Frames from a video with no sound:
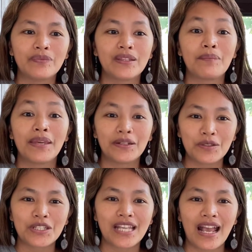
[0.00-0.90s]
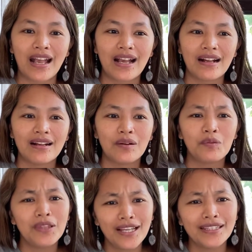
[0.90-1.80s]
na meron siya.
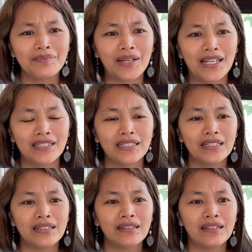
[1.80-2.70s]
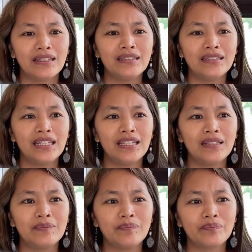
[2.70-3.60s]
Wala naman. And
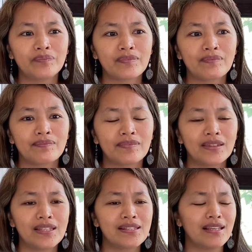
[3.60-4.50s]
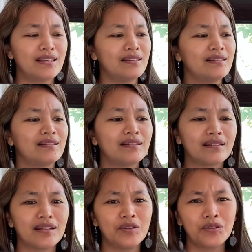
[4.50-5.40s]
then, the second,
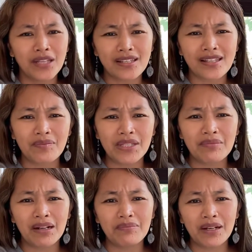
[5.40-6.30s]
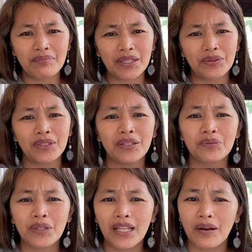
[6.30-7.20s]
yun nga, sabi ni Makmak, meron din,
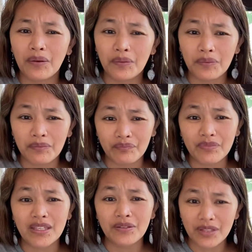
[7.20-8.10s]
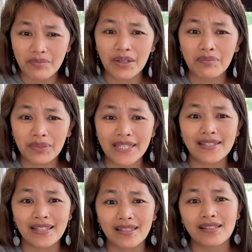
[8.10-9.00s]
wala, yung ibang
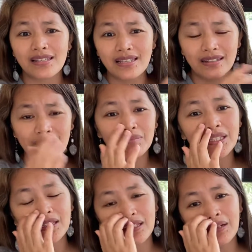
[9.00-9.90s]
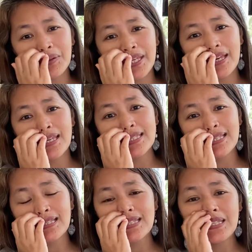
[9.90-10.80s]
place din here in Mindanao, he has
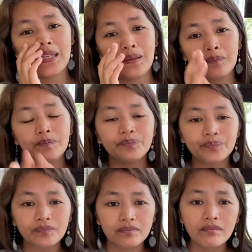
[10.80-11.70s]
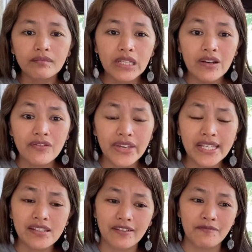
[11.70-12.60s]
not seen
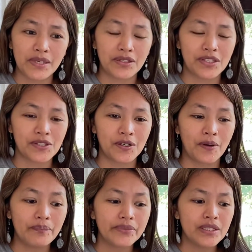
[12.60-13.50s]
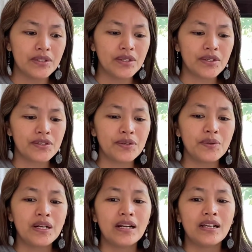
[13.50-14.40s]
face of Mayor Isko.
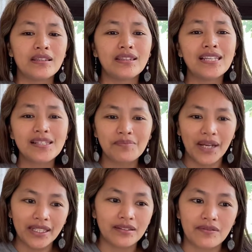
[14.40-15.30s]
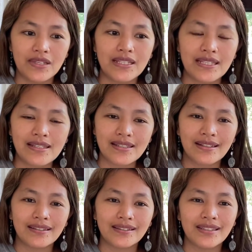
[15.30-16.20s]
So, this man really is
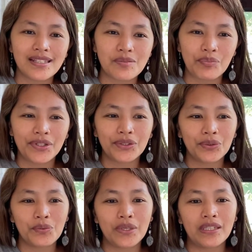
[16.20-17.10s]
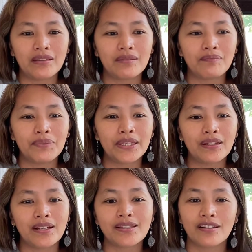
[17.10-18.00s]
not desperate to win
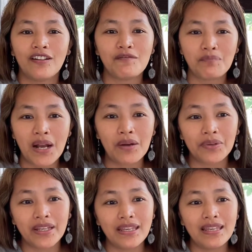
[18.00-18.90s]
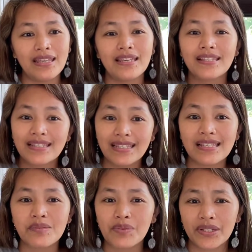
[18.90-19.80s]
because of power. He is
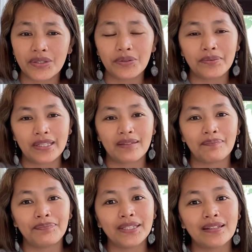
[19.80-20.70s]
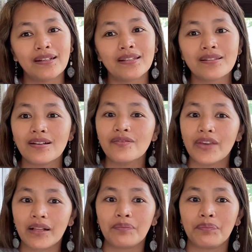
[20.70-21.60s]
desperate to win because of
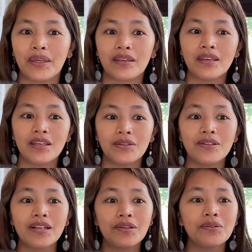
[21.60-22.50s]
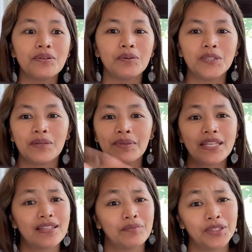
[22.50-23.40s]
helping. Yun nga yung goal niya,
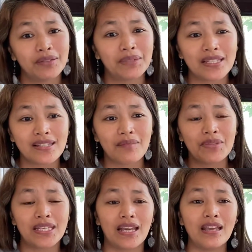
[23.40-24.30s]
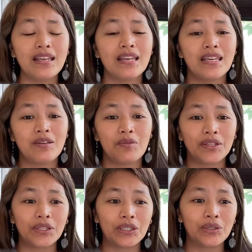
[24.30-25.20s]
makita mo naman, sabi niya, he
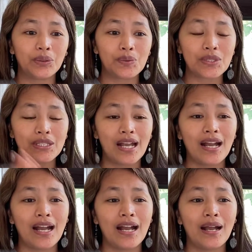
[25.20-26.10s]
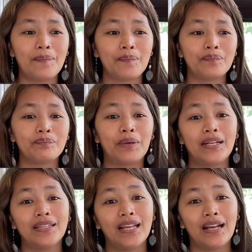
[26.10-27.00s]
wanted to stop,
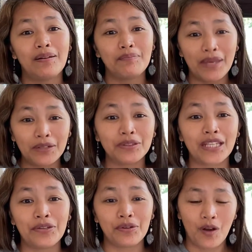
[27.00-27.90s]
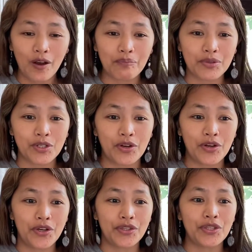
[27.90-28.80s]
para na meron tayong
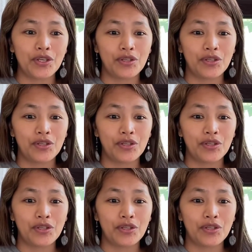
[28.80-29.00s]
option